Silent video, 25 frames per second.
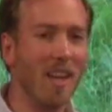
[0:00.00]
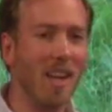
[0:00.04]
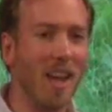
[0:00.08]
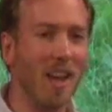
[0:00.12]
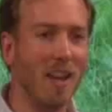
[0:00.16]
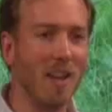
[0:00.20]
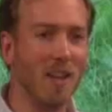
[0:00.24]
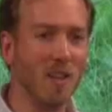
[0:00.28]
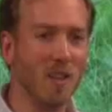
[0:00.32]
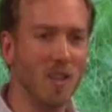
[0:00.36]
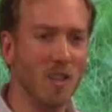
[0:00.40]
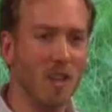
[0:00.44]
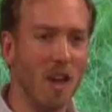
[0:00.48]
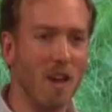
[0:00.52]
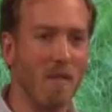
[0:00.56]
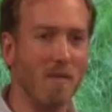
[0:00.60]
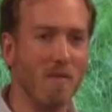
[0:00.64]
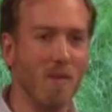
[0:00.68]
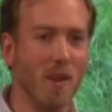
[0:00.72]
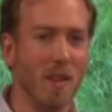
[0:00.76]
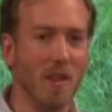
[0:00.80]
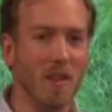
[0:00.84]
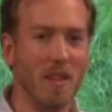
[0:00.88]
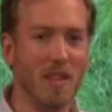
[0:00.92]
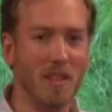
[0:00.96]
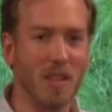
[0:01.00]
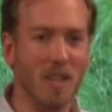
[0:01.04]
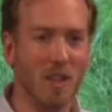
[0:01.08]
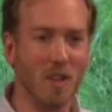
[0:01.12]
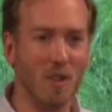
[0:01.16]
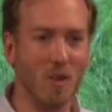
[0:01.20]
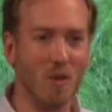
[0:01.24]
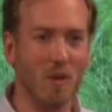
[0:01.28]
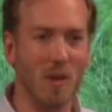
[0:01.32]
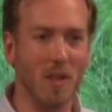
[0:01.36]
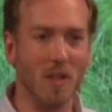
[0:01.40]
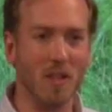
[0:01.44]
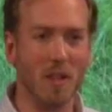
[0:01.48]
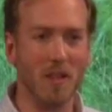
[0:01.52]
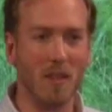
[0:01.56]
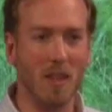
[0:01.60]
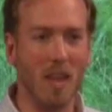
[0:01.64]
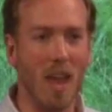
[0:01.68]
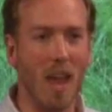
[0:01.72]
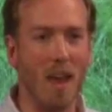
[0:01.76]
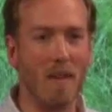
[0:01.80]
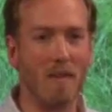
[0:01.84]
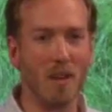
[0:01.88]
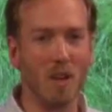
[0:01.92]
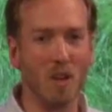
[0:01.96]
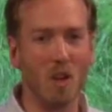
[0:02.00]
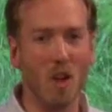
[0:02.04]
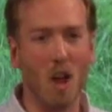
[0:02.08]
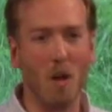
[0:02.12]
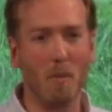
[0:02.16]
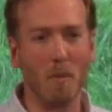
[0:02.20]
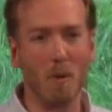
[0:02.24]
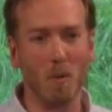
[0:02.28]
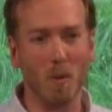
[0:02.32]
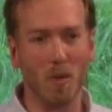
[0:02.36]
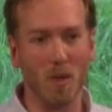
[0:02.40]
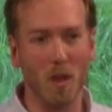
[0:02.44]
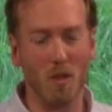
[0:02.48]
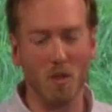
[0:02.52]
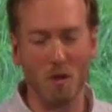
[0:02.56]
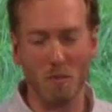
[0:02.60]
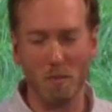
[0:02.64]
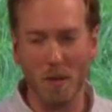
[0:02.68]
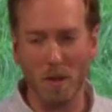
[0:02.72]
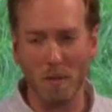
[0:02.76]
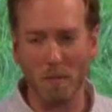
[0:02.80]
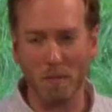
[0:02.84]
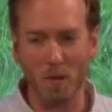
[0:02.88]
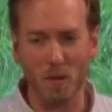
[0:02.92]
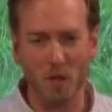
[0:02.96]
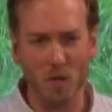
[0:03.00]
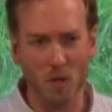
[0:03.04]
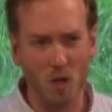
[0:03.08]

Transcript: and discovering these interests that they have in common with other people.